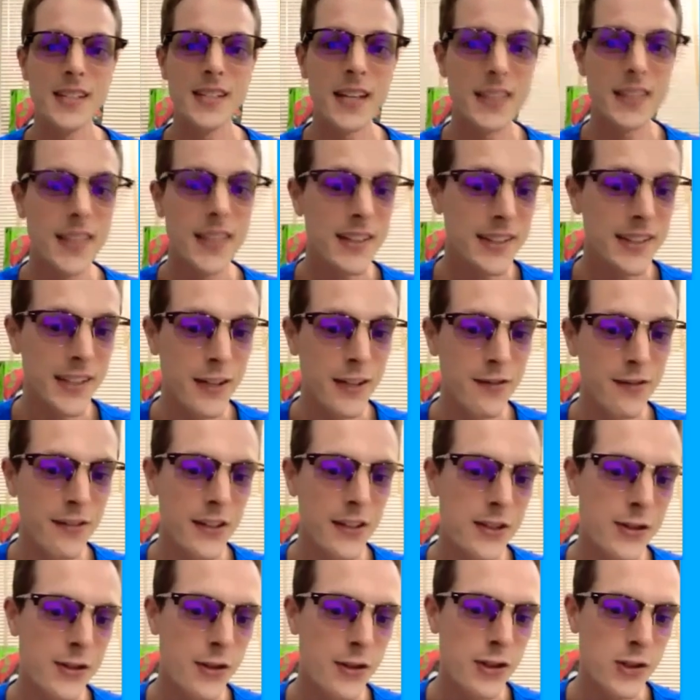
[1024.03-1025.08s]
Avengers
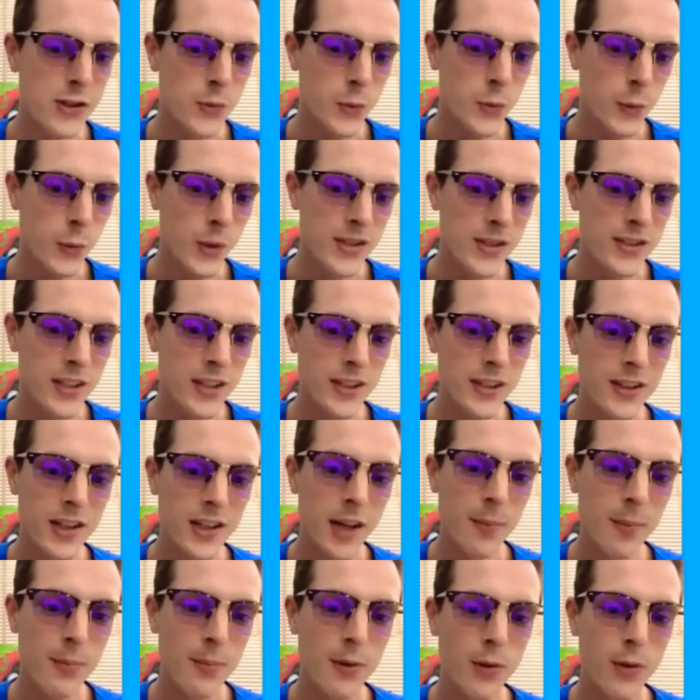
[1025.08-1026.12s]
was the number
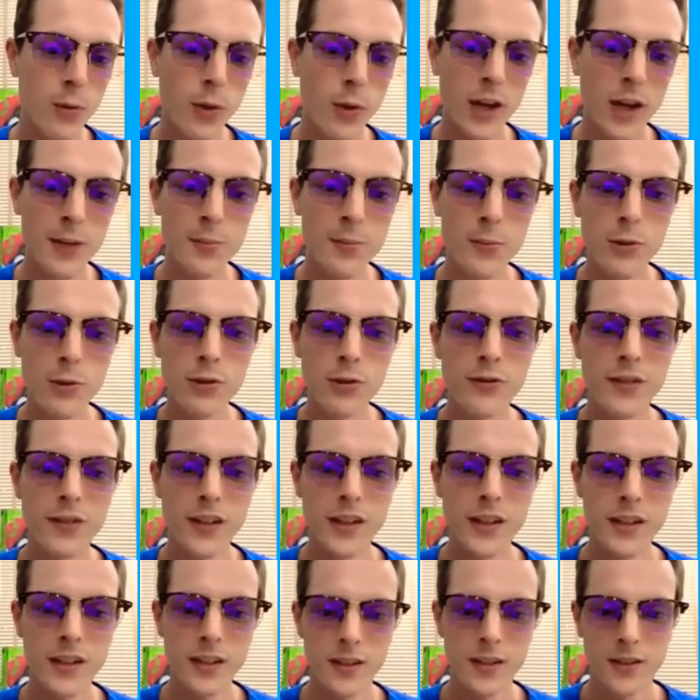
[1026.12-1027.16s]
one movie
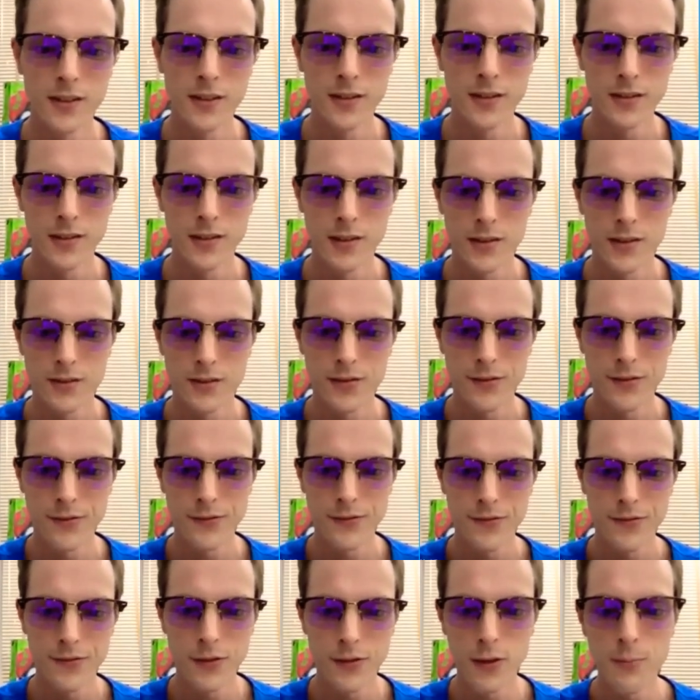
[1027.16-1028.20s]
for
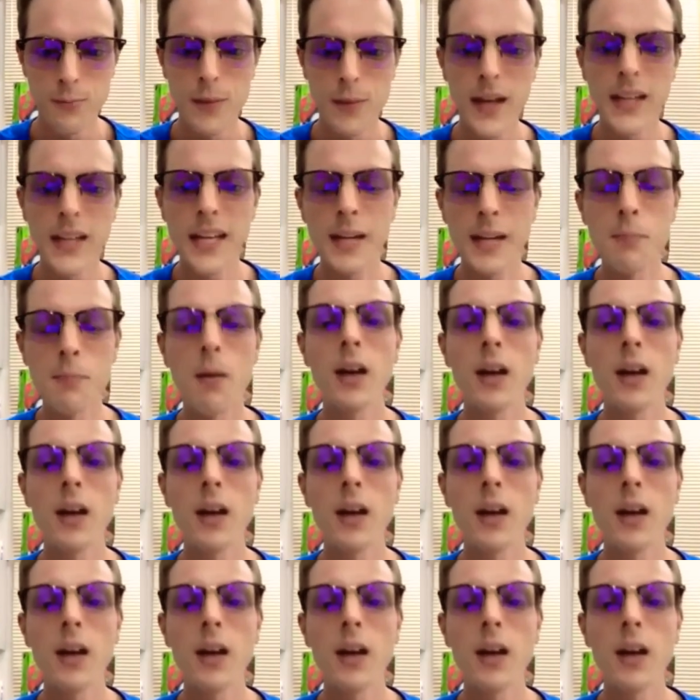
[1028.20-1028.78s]
making money